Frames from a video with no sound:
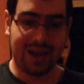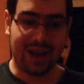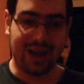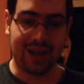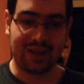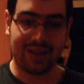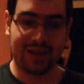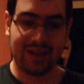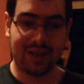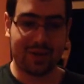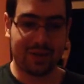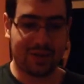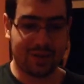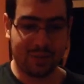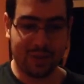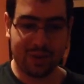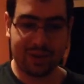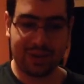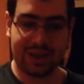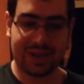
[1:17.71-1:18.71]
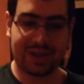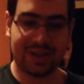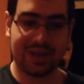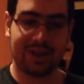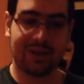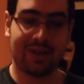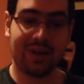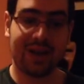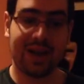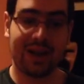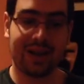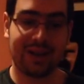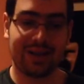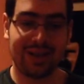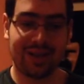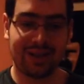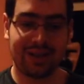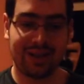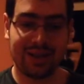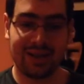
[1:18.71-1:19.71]
and then I would smoke the cigarette,
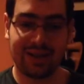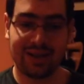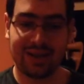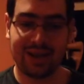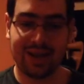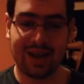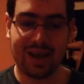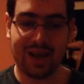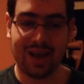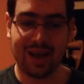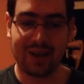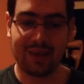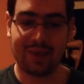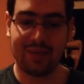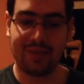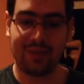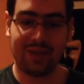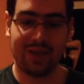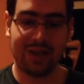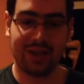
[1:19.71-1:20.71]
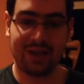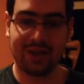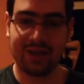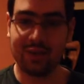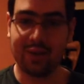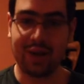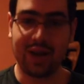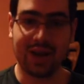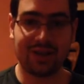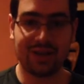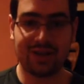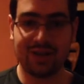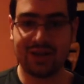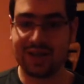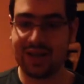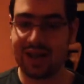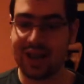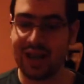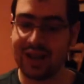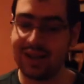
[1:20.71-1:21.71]
and then I would feel too anxious,
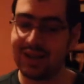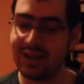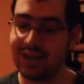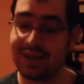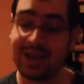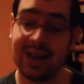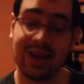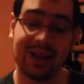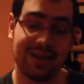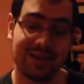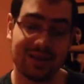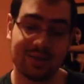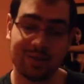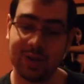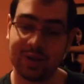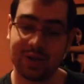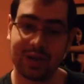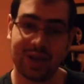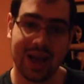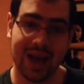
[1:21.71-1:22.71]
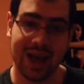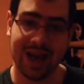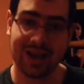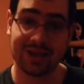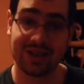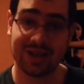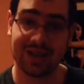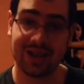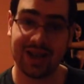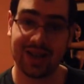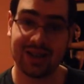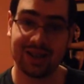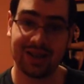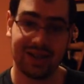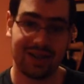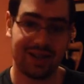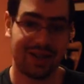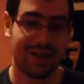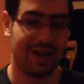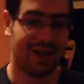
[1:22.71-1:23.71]
and I'd decide to smoke the hash again,
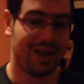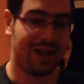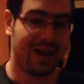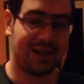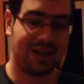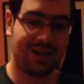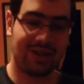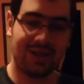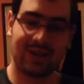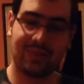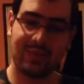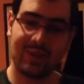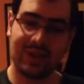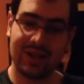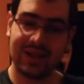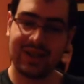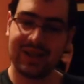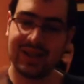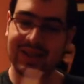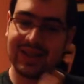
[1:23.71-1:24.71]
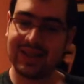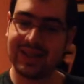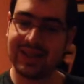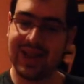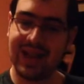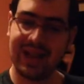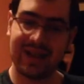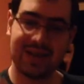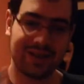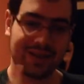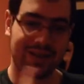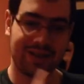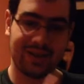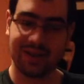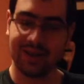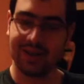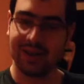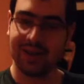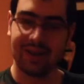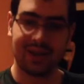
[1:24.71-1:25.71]
and it just went in this cycle
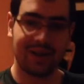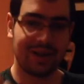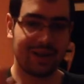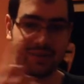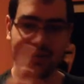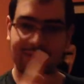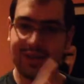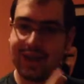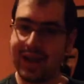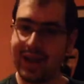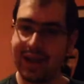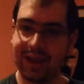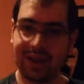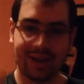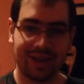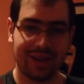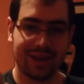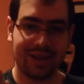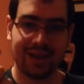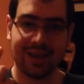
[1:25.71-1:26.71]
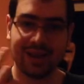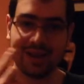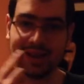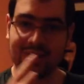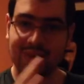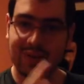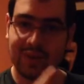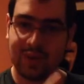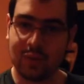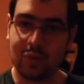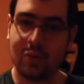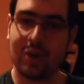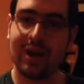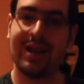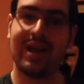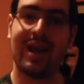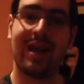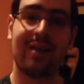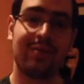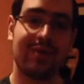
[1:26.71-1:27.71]
of like doing one
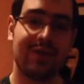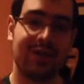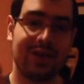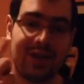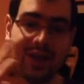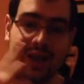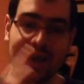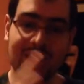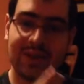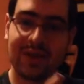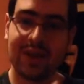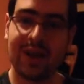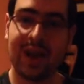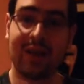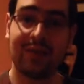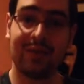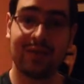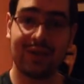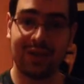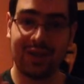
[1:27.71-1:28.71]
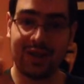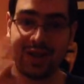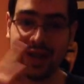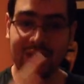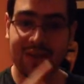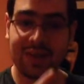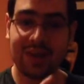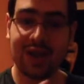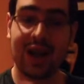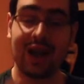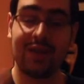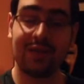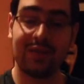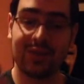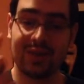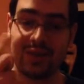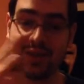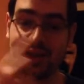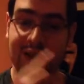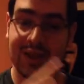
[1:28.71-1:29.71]
after the other, after the other,
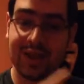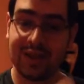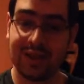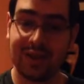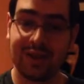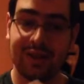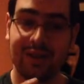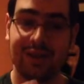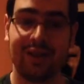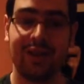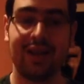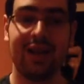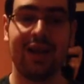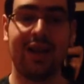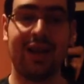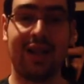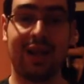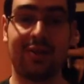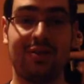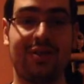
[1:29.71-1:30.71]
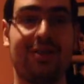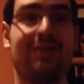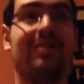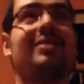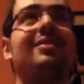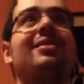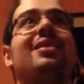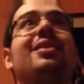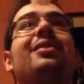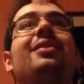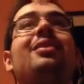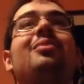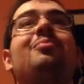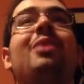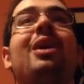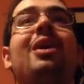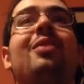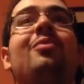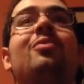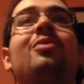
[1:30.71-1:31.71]
after the other, and I was just stuck in
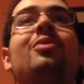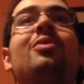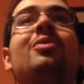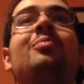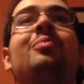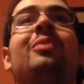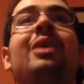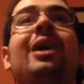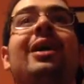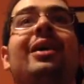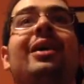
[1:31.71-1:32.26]
my room